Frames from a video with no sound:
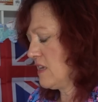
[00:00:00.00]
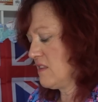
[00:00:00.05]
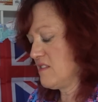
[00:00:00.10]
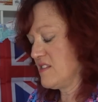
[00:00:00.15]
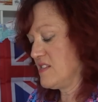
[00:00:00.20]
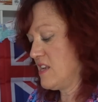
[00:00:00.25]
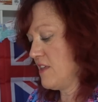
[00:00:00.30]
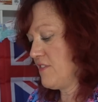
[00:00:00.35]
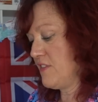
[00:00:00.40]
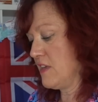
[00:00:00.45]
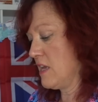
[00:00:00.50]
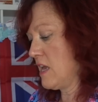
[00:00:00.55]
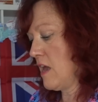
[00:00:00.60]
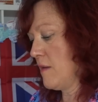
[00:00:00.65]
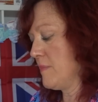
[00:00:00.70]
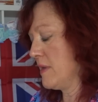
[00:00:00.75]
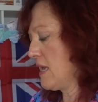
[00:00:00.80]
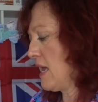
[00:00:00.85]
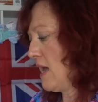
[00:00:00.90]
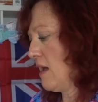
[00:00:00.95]
There's nothing
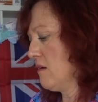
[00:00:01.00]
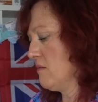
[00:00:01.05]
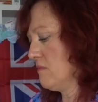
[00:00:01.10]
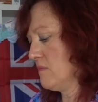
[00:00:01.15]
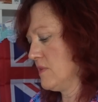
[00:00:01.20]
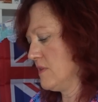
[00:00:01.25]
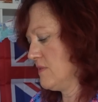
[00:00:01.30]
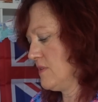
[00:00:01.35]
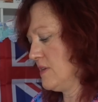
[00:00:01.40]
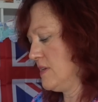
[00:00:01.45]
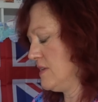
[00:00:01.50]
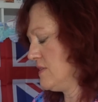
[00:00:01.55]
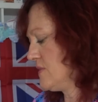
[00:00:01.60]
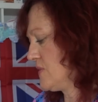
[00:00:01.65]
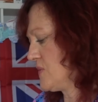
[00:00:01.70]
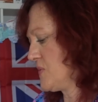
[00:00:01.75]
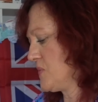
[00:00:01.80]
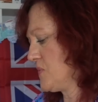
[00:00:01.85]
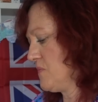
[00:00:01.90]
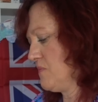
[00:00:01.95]
coming out that
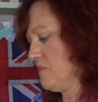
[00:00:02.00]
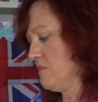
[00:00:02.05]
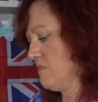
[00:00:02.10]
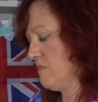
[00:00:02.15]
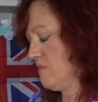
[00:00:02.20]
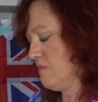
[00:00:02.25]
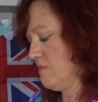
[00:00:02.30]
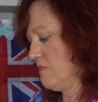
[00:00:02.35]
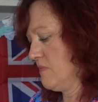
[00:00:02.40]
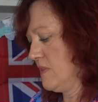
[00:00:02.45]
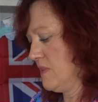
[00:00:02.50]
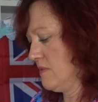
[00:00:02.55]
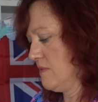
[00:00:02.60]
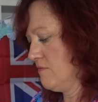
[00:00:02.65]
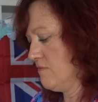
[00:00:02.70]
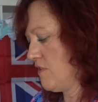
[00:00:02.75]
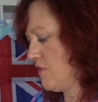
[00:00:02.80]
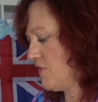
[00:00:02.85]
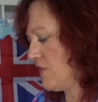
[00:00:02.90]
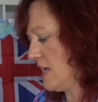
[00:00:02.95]
is
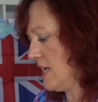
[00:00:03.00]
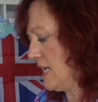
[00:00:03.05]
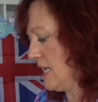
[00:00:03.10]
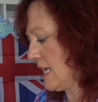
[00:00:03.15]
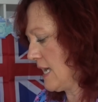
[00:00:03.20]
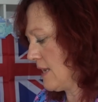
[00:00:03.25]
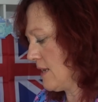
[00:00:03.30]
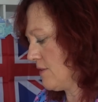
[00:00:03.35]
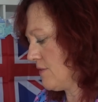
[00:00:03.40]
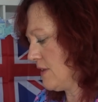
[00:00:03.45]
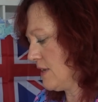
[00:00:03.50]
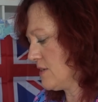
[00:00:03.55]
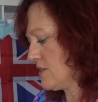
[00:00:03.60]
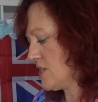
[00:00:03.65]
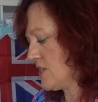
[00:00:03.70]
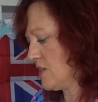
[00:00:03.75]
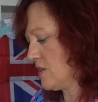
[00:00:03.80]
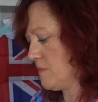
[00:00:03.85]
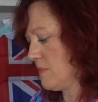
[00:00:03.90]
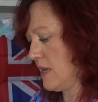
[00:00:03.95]
revealing anything
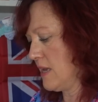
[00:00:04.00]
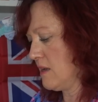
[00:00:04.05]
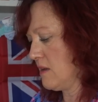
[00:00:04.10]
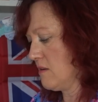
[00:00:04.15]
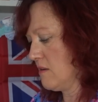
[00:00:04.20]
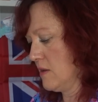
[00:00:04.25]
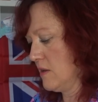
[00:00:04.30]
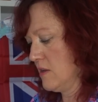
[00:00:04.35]
to me.